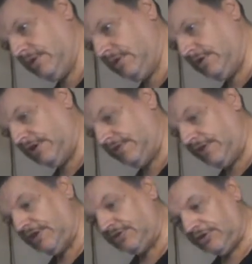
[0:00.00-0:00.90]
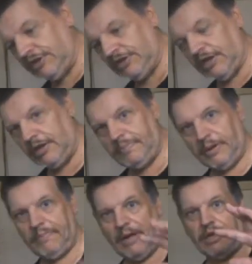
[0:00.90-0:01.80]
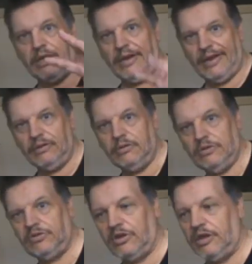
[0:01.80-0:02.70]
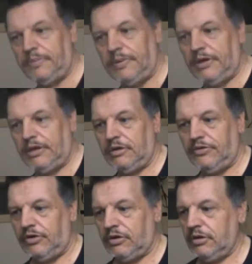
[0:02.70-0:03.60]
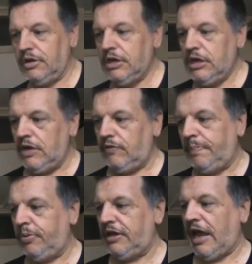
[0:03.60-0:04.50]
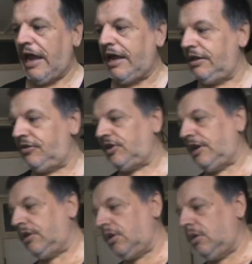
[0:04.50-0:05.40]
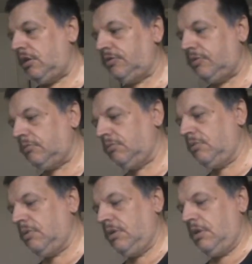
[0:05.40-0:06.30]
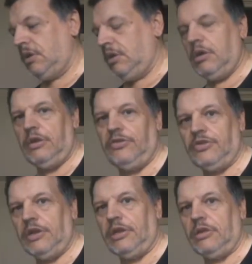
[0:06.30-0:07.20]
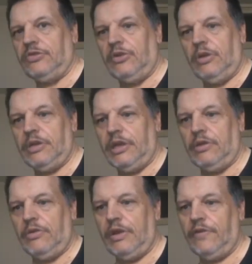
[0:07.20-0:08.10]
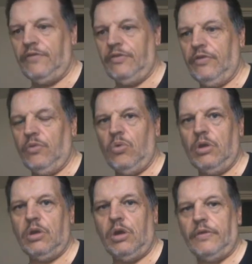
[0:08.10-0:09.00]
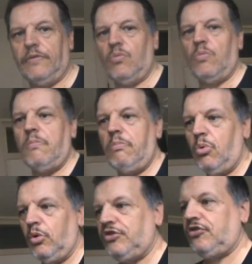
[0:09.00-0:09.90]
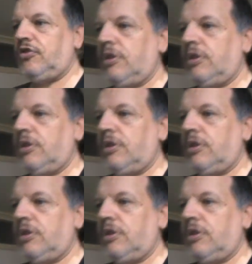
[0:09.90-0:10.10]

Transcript: The only thing is I need to get a big bucket now to keep it in, because if I put this out in the garden, it's going to start getting like kind of moist,